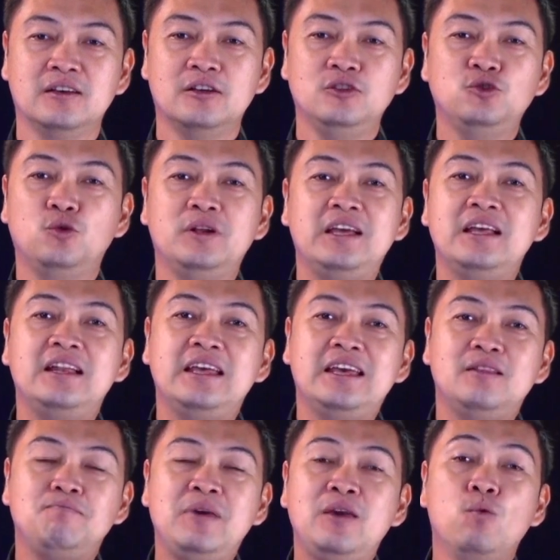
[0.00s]
to really
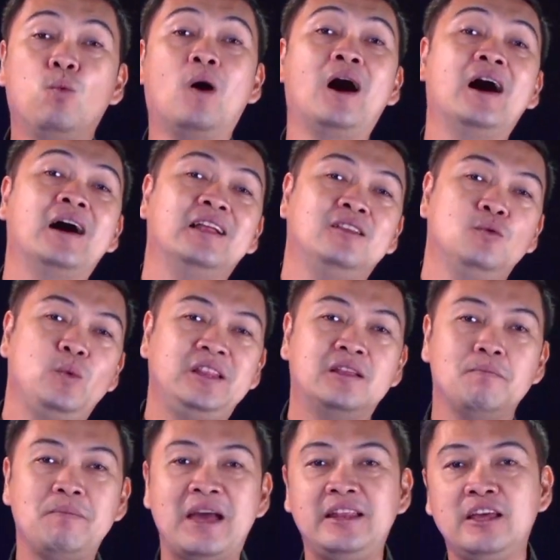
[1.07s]
be one with the
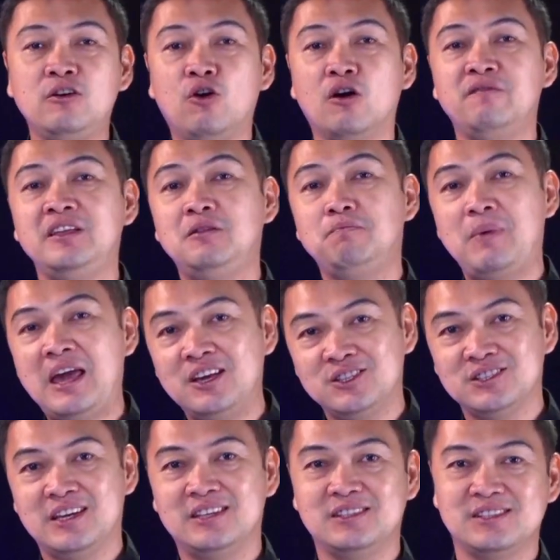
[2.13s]
many COVID
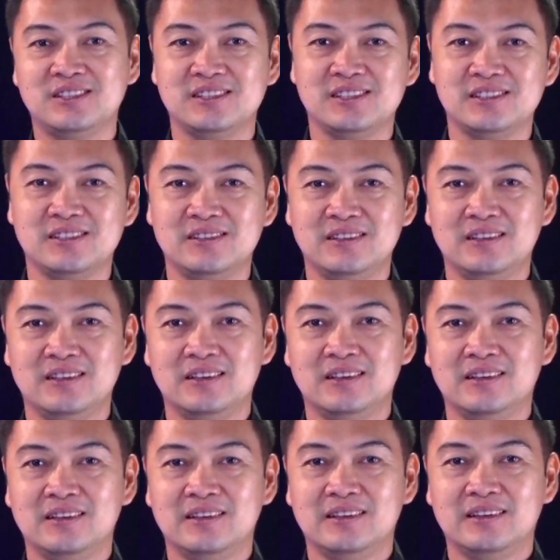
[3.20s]
patients.
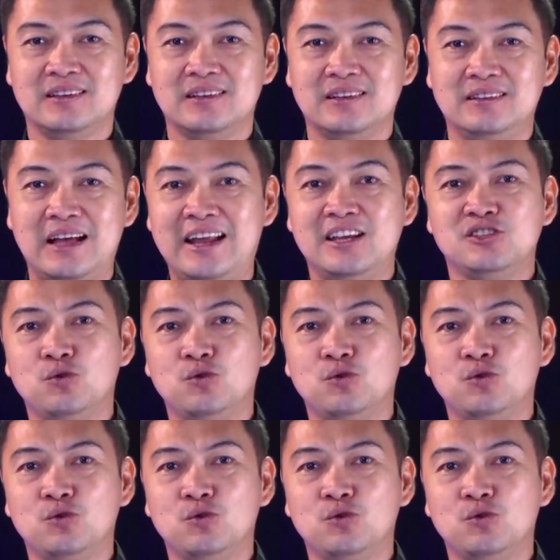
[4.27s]
That is